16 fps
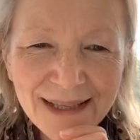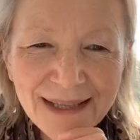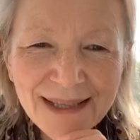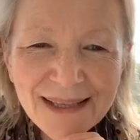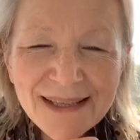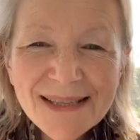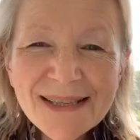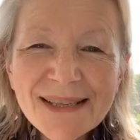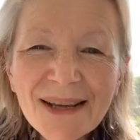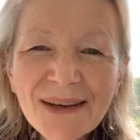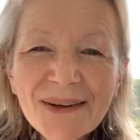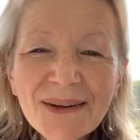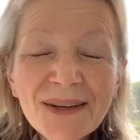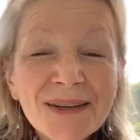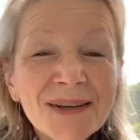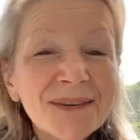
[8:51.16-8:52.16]
So
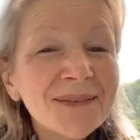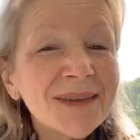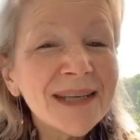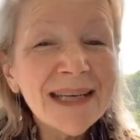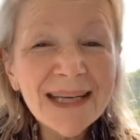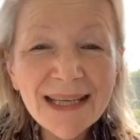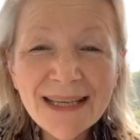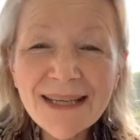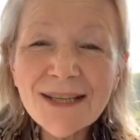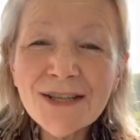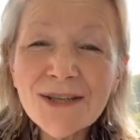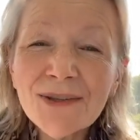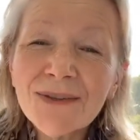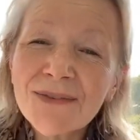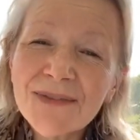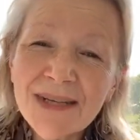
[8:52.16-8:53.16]
you don't need
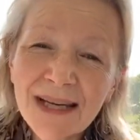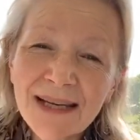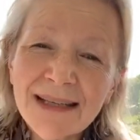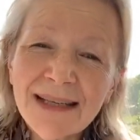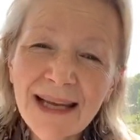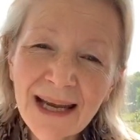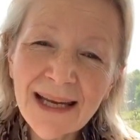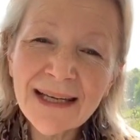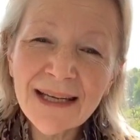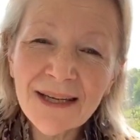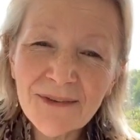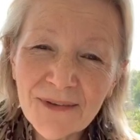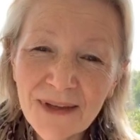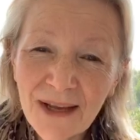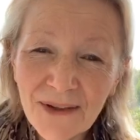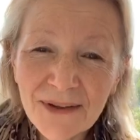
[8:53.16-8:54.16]
to have done any of
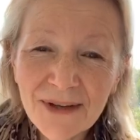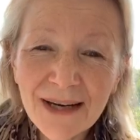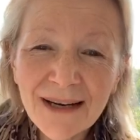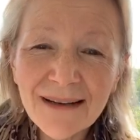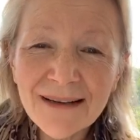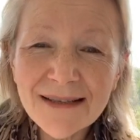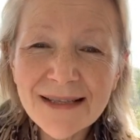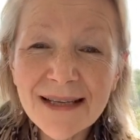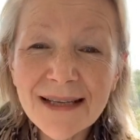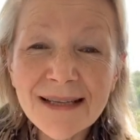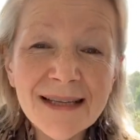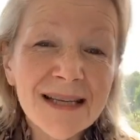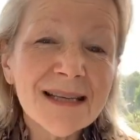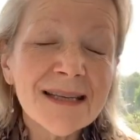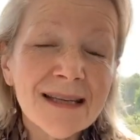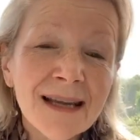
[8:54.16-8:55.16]
the other
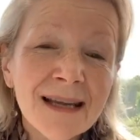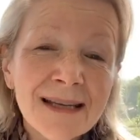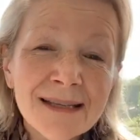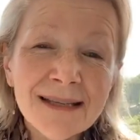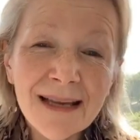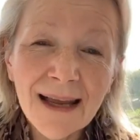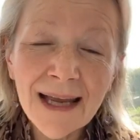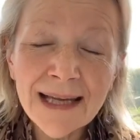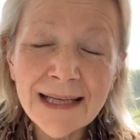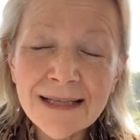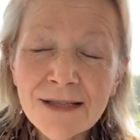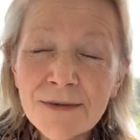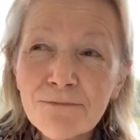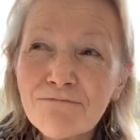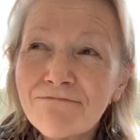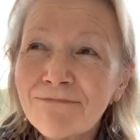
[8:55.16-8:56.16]
classes.
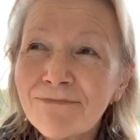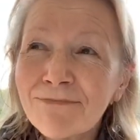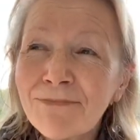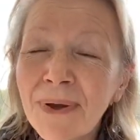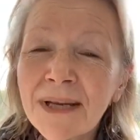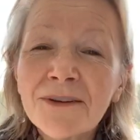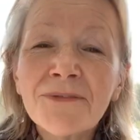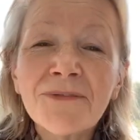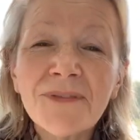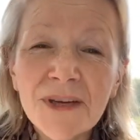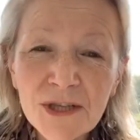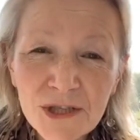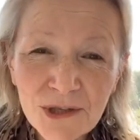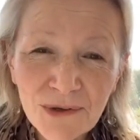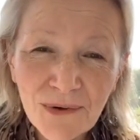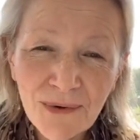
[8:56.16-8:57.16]
It's
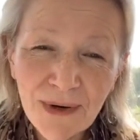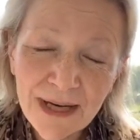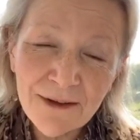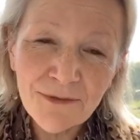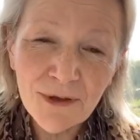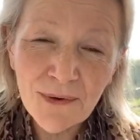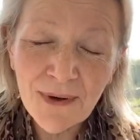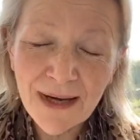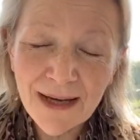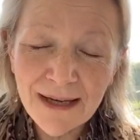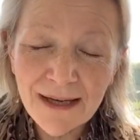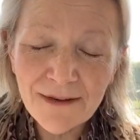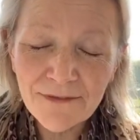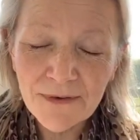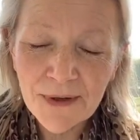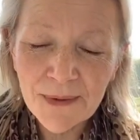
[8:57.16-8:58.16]
beneficial if you
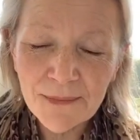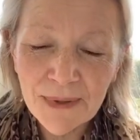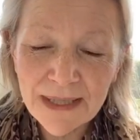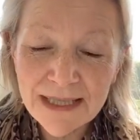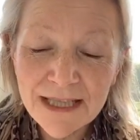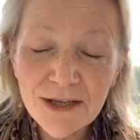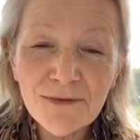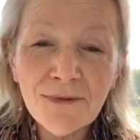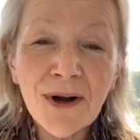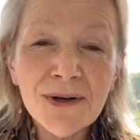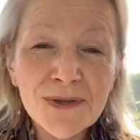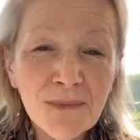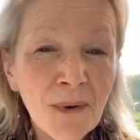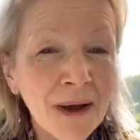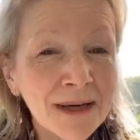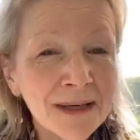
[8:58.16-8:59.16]
have completed Rose
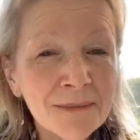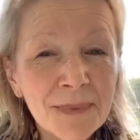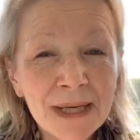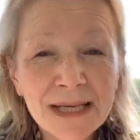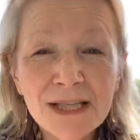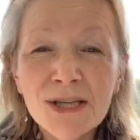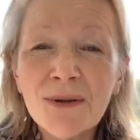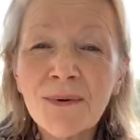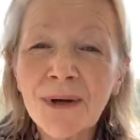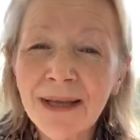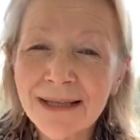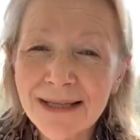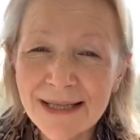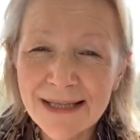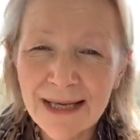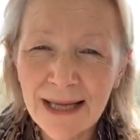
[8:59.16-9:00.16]
1, because you will
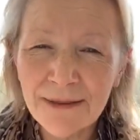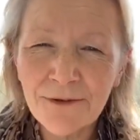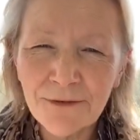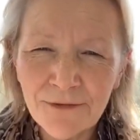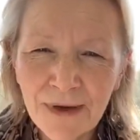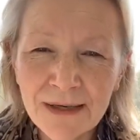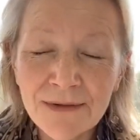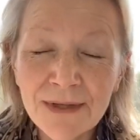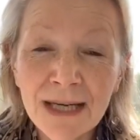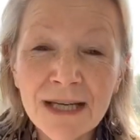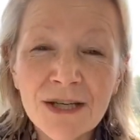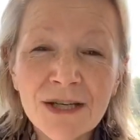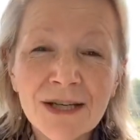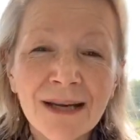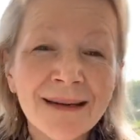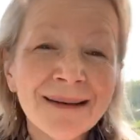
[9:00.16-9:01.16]
understand the
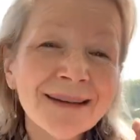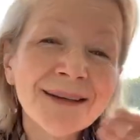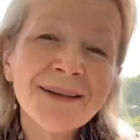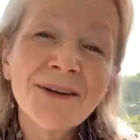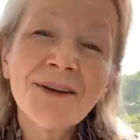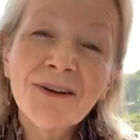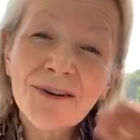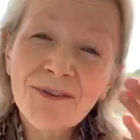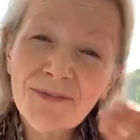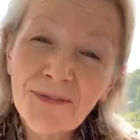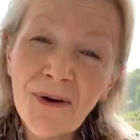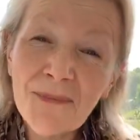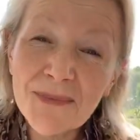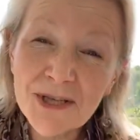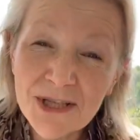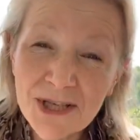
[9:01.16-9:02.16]
foundation
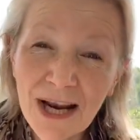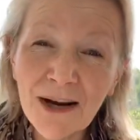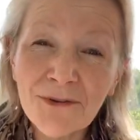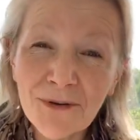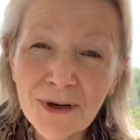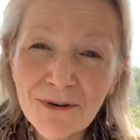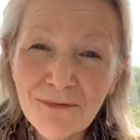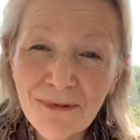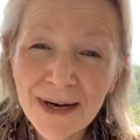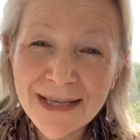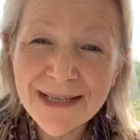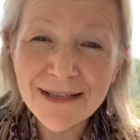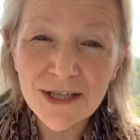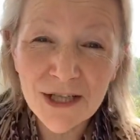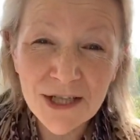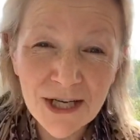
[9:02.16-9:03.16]
from a chakra grid
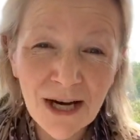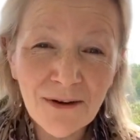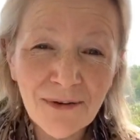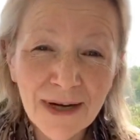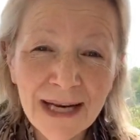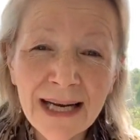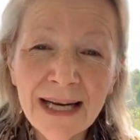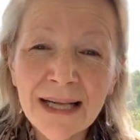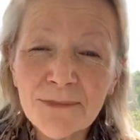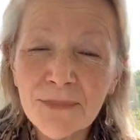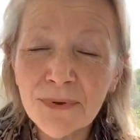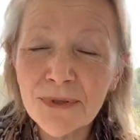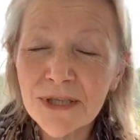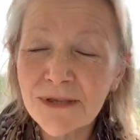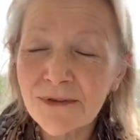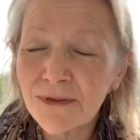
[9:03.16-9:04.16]
and chakra healing
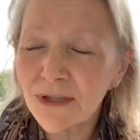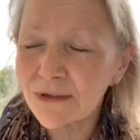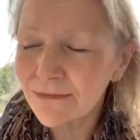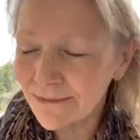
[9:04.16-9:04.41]
point of view.